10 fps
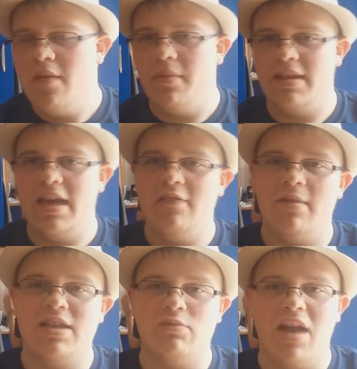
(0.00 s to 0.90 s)
But
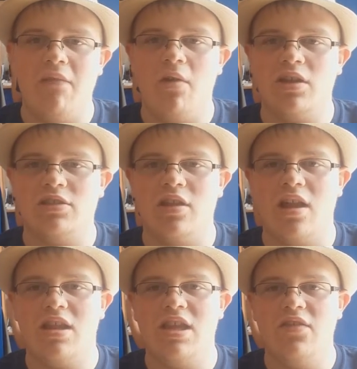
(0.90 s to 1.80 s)
anyways, when I watched it
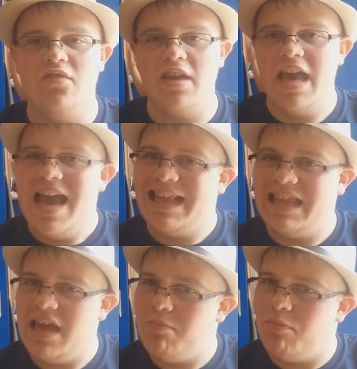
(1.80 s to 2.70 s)
on the TV,
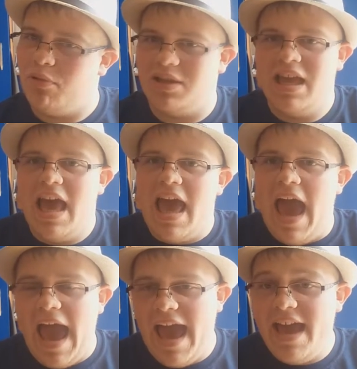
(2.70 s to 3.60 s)
they put
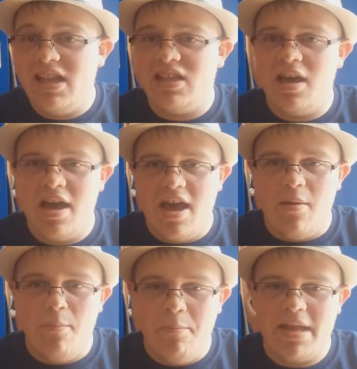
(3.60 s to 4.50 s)
8
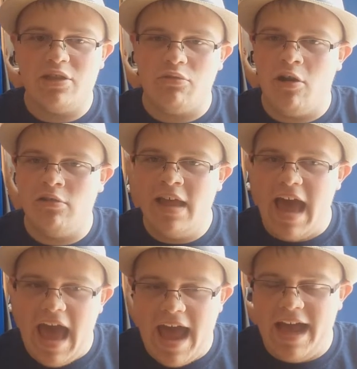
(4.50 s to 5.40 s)
mid-roll
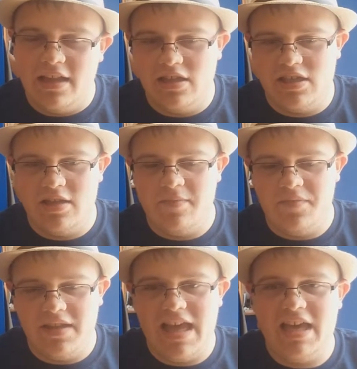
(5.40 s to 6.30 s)
ads.
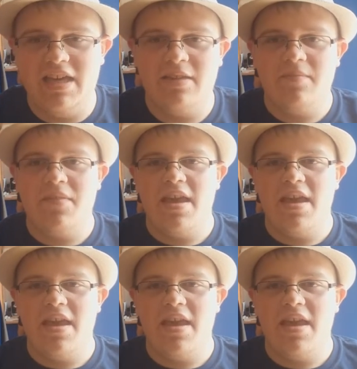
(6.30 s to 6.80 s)
Like,